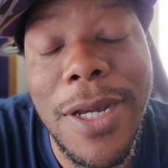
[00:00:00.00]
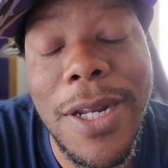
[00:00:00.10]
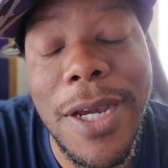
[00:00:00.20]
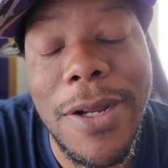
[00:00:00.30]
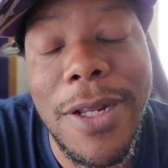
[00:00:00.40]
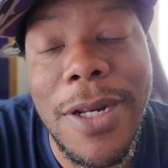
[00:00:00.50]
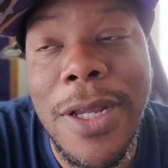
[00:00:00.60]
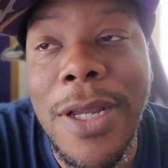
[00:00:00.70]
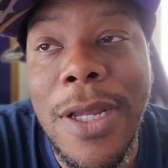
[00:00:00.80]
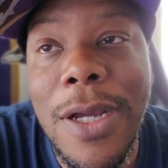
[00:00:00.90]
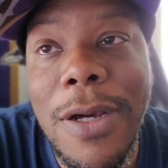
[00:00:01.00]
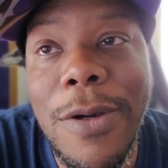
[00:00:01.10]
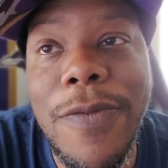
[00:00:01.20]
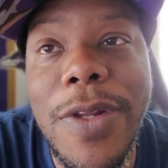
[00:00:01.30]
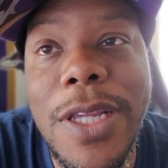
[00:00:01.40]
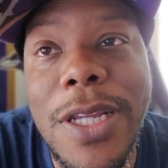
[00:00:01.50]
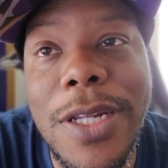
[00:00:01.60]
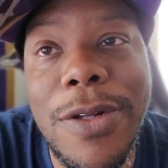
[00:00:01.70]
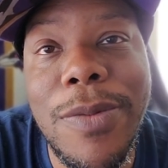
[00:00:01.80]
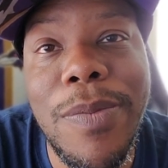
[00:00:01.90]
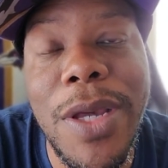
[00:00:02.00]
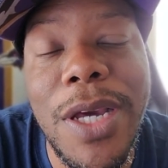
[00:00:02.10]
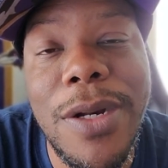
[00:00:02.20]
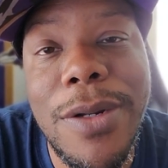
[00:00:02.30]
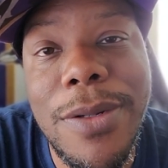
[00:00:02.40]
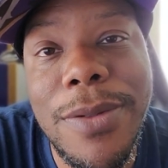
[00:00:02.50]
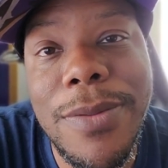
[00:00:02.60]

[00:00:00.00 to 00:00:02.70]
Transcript: I doubt it. Hopefully he can do better